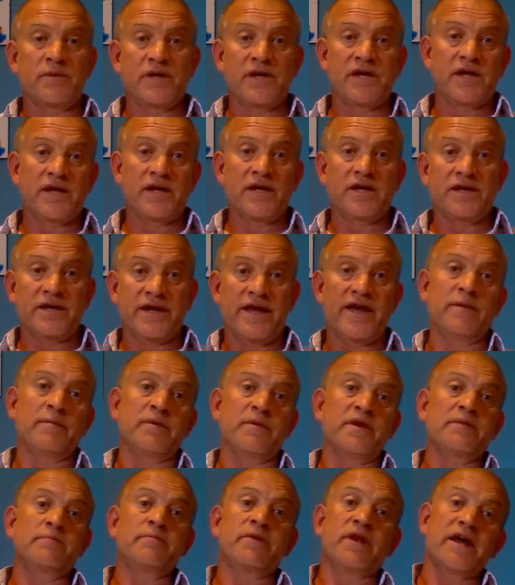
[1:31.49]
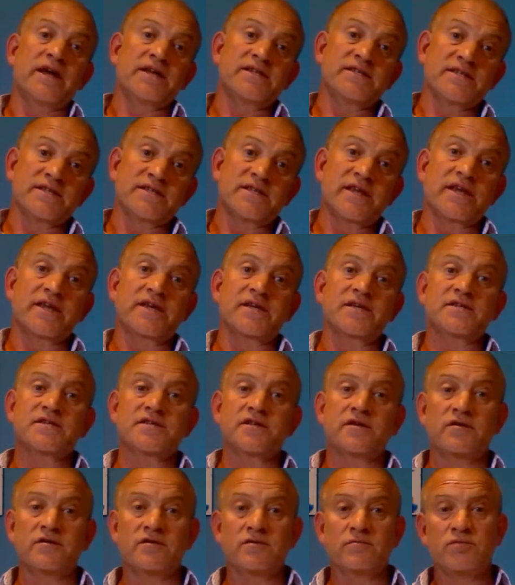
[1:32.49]
me and how many places they could
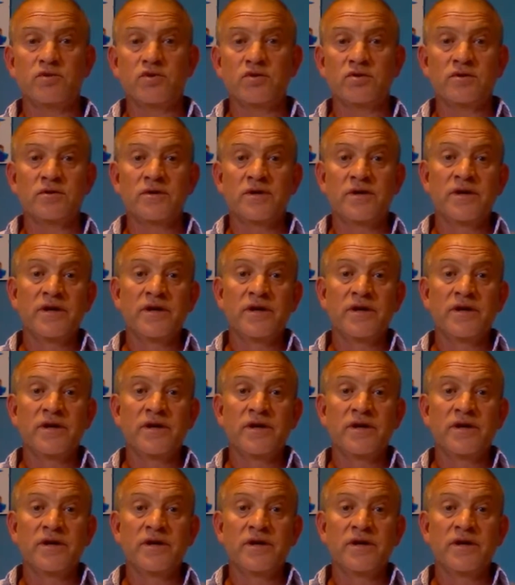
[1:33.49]
sell the book.